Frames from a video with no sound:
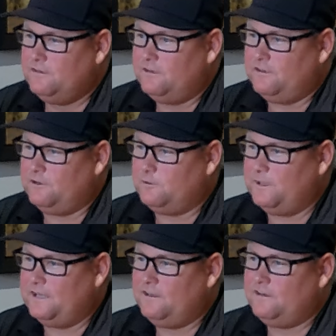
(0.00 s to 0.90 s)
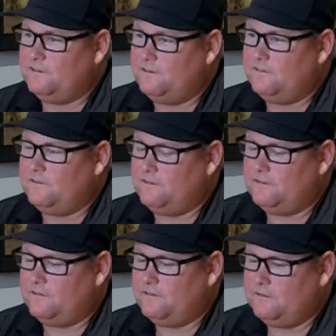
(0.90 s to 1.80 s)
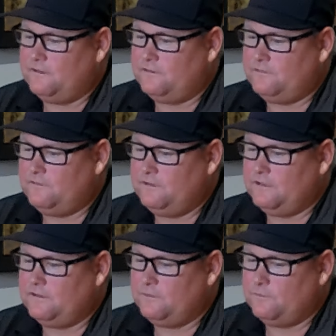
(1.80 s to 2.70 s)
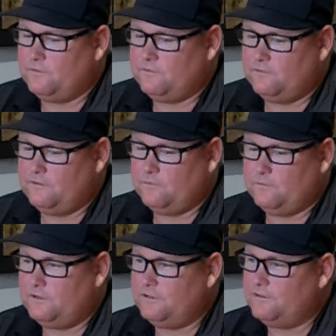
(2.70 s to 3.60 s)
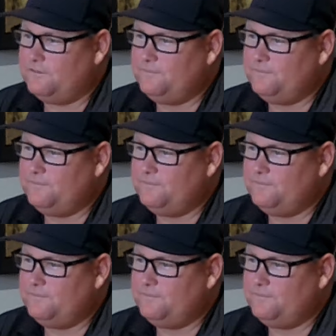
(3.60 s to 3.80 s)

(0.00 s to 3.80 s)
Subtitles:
young man, and they were really good.